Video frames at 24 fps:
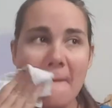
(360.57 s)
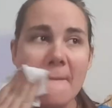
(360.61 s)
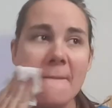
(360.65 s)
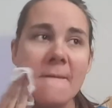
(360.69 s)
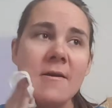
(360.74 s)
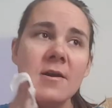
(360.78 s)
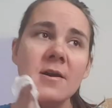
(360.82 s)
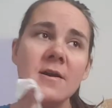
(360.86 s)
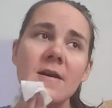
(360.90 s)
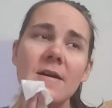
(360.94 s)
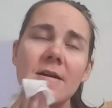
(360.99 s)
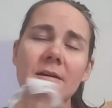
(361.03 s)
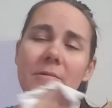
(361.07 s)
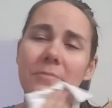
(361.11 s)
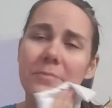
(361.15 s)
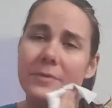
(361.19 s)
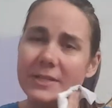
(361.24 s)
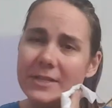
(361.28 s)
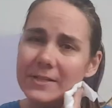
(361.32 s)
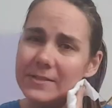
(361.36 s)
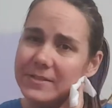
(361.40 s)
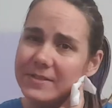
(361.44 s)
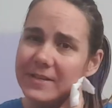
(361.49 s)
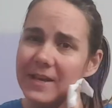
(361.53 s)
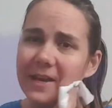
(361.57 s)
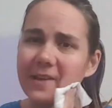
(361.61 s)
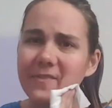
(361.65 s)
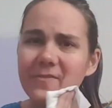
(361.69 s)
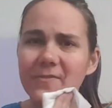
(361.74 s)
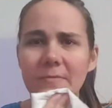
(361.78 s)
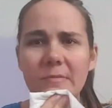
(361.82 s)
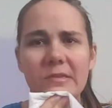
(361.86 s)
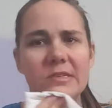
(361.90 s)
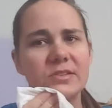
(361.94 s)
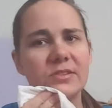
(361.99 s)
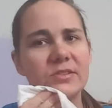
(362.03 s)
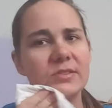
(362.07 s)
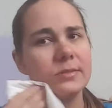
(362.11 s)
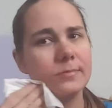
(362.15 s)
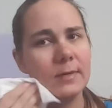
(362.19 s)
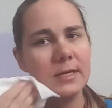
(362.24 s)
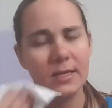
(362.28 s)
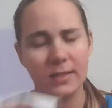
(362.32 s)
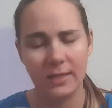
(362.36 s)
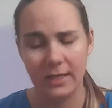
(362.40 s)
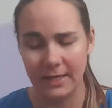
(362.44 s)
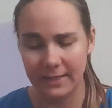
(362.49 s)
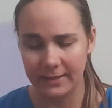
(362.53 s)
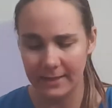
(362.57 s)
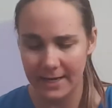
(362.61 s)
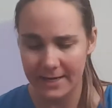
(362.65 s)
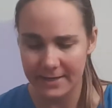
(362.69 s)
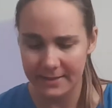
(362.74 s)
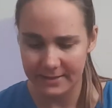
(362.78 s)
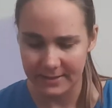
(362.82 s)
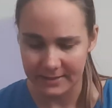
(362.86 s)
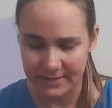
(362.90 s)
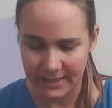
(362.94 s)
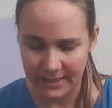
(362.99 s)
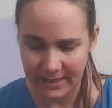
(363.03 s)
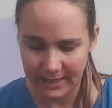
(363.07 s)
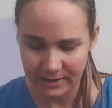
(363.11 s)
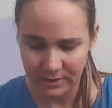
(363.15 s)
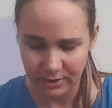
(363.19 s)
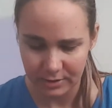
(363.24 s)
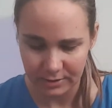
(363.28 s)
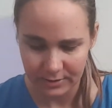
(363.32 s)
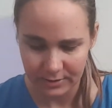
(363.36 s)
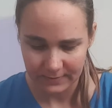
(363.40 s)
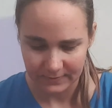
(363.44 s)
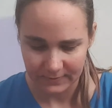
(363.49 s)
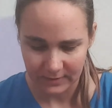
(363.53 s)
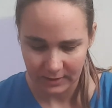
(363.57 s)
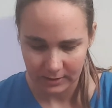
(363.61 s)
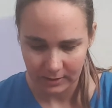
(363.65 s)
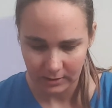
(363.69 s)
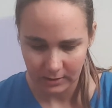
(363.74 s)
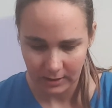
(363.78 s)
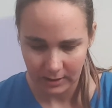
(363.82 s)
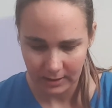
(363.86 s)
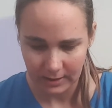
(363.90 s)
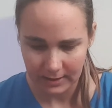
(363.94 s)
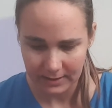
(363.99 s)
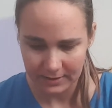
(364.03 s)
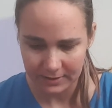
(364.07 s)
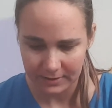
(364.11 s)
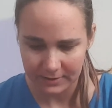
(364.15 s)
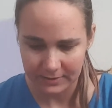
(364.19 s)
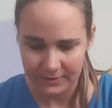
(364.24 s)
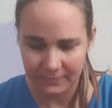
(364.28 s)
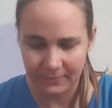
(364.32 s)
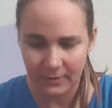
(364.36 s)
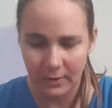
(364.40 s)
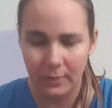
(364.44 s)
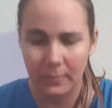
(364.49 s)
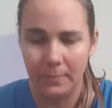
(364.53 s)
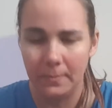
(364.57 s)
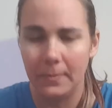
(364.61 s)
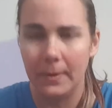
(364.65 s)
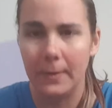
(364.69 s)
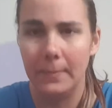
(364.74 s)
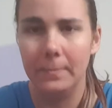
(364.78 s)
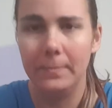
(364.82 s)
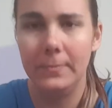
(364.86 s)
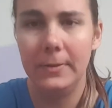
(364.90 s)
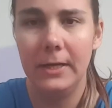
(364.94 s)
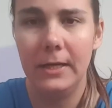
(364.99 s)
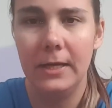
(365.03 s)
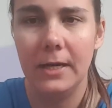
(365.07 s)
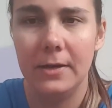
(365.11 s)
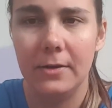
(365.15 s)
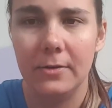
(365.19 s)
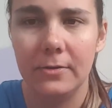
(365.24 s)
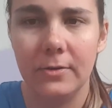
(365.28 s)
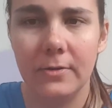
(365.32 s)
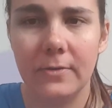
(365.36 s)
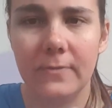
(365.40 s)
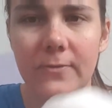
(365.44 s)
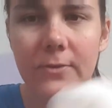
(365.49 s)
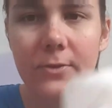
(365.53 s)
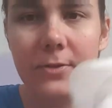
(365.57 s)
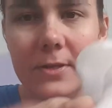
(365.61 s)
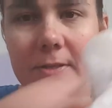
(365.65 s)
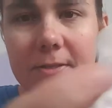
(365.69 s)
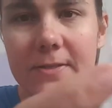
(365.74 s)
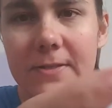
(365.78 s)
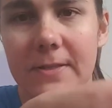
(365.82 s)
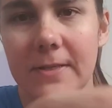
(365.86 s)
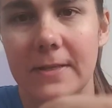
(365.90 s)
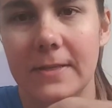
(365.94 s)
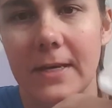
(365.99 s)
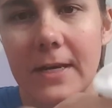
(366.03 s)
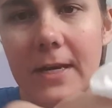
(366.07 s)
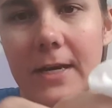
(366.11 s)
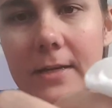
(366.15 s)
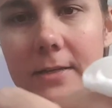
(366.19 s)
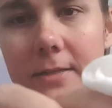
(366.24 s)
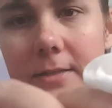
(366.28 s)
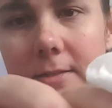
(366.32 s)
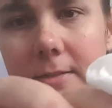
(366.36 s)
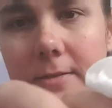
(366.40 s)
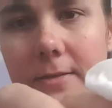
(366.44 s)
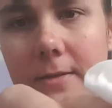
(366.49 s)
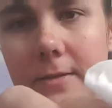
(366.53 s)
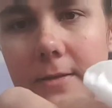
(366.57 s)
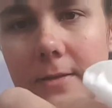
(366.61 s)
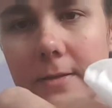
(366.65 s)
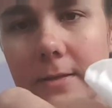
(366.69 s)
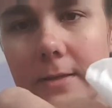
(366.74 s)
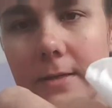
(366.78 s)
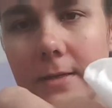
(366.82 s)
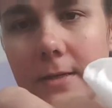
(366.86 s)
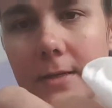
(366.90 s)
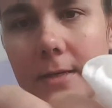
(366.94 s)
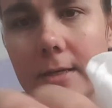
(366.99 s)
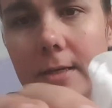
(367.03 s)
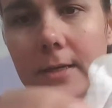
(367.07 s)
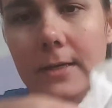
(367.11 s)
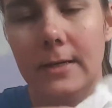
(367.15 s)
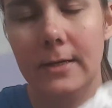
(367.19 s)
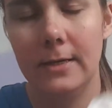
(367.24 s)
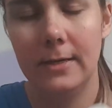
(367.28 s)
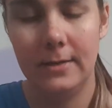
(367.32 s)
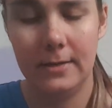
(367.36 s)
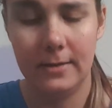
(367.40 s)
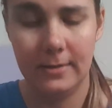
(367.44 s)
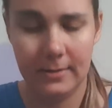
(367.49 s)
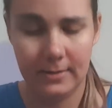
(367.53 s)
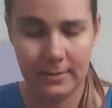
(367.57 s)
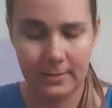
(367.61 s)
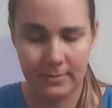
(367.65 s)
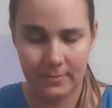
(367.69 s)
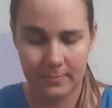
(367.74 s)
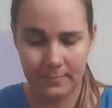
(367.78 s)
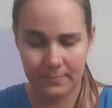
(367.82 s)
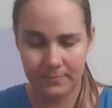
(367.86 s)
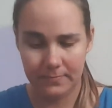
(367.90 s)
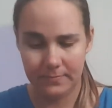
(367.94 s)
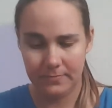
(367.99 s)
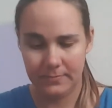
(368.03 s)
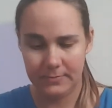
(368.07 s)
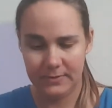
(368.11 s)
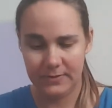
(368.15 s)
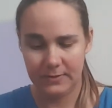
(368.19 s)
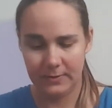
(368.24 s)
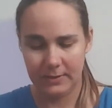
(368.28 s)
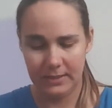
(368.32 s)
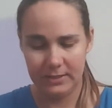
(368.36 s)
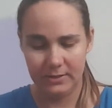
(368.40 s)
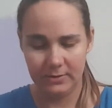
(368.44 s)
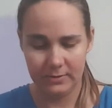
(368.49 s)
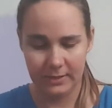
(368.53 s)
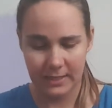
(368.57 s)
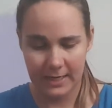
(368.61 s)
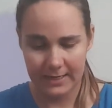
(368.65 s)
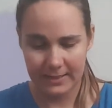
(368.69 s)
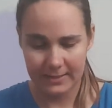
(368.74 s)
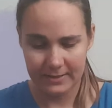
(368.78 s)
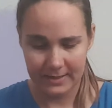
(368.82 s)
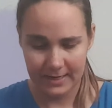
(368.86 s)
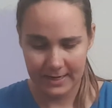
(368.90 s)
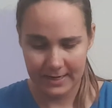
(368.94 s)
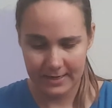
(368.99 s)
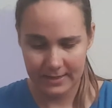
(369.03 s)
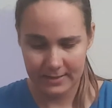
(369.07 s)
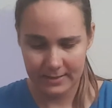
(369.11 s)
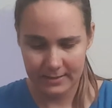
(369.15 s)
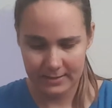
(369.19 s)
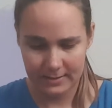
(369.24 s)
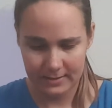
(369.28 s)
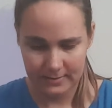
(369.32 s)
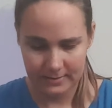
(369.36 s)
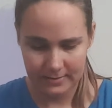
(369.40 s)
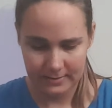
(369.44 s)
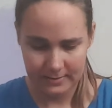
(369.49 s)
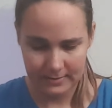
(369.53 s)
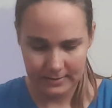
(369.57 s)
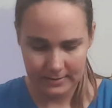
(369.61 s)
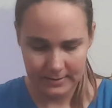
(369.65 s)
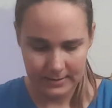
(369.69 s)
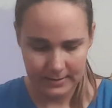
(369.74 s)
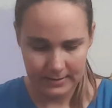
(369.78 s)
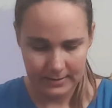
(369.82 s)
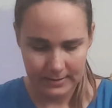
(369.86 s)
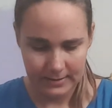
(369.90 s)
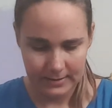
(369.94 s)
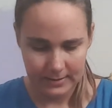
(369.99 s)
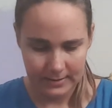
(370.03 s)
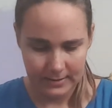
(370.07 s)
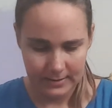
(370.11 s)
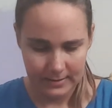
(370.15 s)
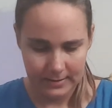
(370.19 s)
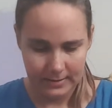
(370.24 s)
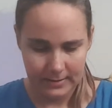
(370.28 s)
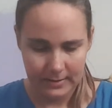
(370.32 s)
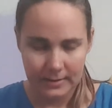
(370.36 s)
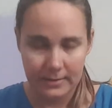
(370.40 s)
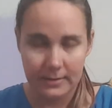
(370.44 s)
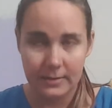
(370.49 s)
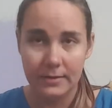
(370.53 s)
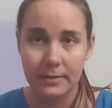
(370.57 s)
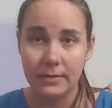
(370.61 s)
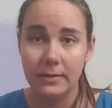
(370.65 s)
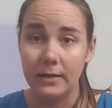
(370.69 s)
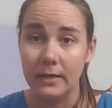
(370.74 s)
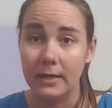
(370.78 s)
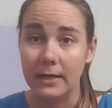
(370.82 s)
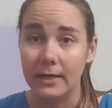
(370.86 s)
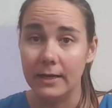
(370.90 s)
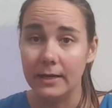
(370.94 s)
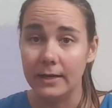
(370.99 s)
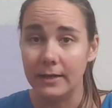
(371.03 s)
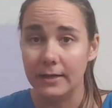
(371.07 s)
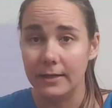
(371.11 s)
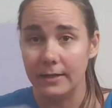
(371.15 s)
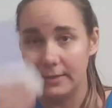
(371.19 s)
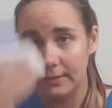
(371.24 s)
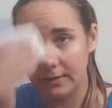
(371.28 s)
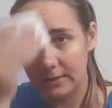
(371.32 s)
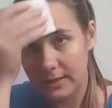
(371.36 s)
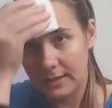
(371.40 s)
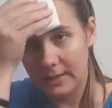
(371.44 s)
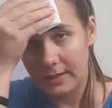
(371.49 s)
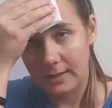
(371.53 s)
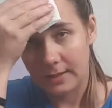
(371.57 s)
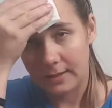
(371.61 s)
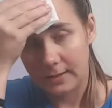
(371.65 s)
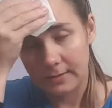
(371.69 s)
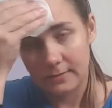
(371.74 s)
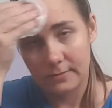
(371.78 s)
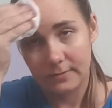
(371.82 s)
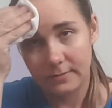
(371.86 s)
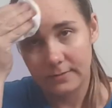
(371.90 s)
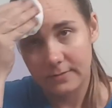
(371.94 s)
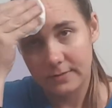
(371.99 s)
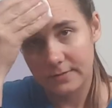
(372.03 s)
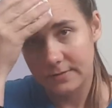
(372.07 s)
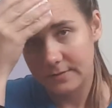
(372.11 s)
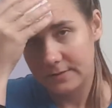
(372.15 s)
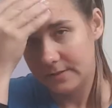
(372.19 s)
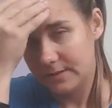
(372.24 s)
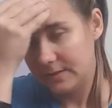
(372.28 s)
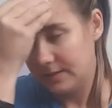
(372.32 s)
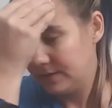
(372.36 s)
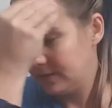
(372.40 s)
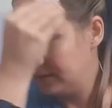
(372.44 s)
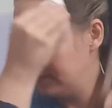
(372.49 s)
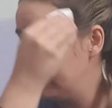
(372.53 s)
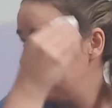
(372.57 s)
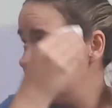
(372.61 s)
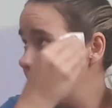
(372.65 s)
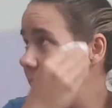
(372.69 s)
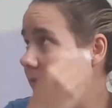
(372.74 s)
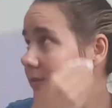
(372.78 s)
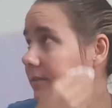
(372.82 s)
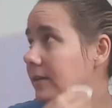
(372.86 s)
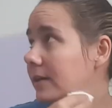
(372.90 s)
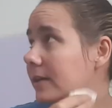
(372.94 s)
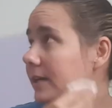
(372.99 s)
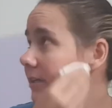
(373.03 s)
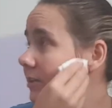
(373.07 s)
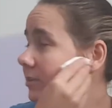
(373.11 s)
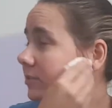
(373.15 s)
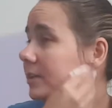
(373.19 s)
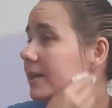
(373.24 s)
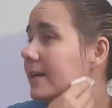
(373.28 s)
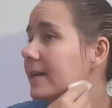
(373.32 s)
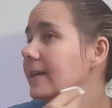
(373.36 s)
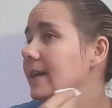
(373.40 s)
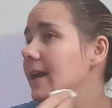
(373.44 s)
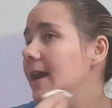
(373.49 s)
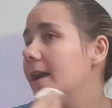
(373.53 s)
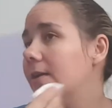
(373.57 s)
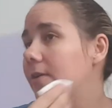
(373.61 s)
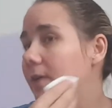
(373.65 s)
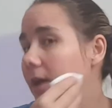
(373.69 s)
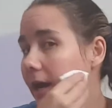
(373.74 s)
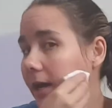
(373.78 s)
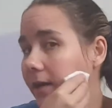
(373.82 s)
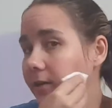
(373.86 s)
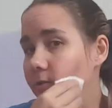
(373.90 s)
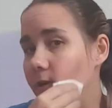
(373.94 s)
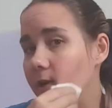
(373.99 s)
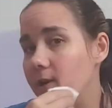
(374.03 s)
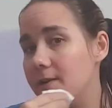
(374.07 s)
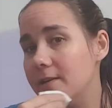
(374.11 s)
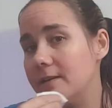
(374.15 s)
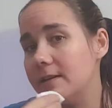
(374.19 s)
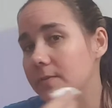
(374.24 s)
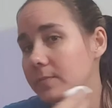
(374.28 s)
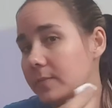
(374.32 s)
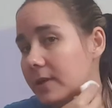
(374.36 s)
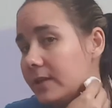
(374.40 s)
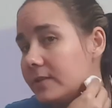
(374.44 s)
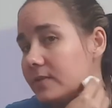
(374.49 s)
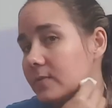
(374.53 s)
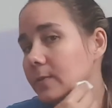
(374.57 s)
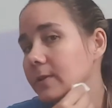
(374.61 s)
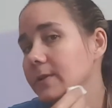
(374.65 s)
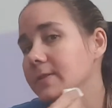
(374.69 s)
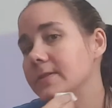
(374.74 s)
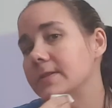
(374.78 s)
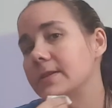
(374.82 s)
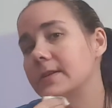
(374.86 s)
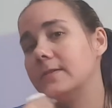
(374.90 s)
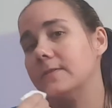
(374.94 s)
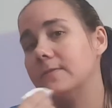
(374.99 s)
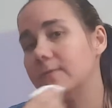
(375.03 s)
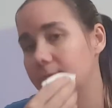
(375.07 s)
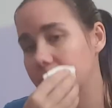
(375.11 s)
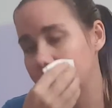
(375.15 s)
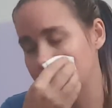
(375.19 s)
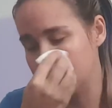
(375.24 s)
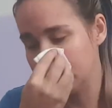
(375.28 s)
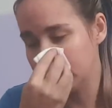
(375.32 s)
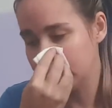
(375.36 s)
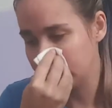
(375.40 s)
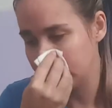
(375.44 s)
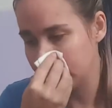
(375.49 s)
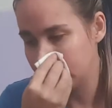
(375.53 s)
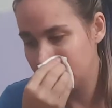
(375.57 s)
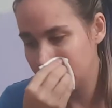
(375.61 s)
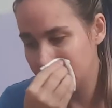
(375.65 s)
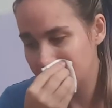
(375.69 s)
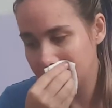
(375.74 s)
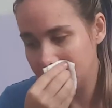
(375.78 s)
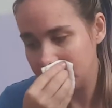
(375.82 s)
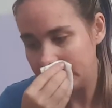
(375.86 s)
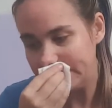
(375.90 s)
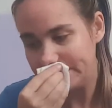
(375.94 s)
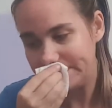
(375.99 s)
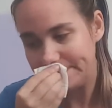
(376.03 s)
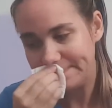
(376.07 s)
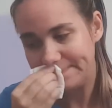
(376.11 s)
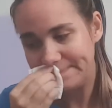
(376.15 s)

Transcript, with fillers: uh, but aside from the smell, I like the texture cloth. It's very bumpy. I don't know if you can see that. Um, so I do like that. And yeah. I do like how hydrated it makes my skin feel. Hmm.